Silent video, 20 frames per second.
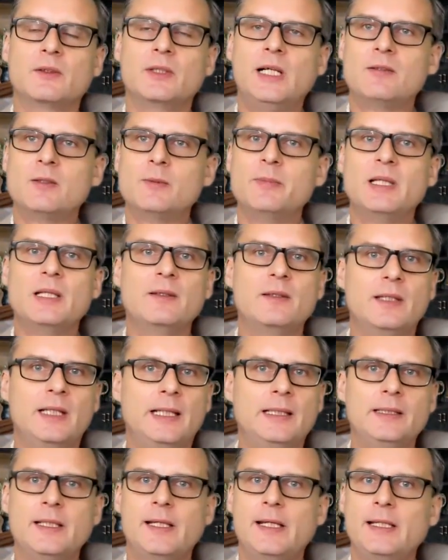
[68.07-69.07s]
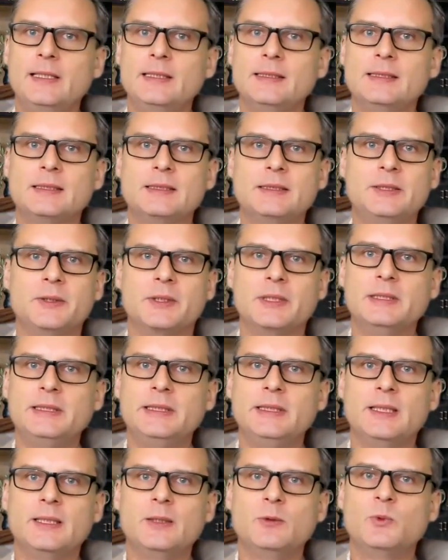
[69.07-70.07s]
Government entities you're
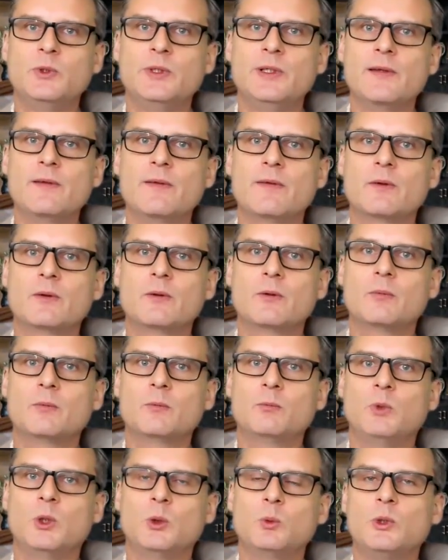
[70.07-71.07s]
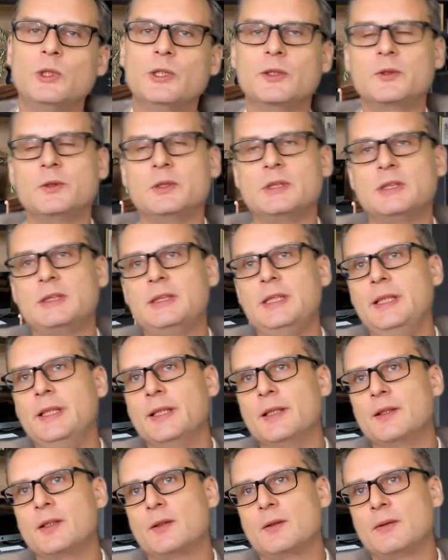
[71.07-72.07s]
dealing with will want to see
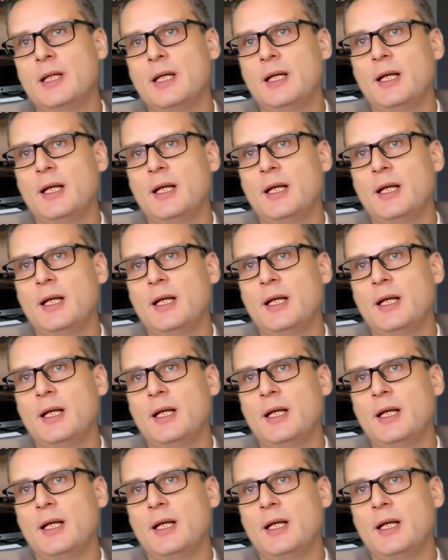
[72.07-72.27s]
it.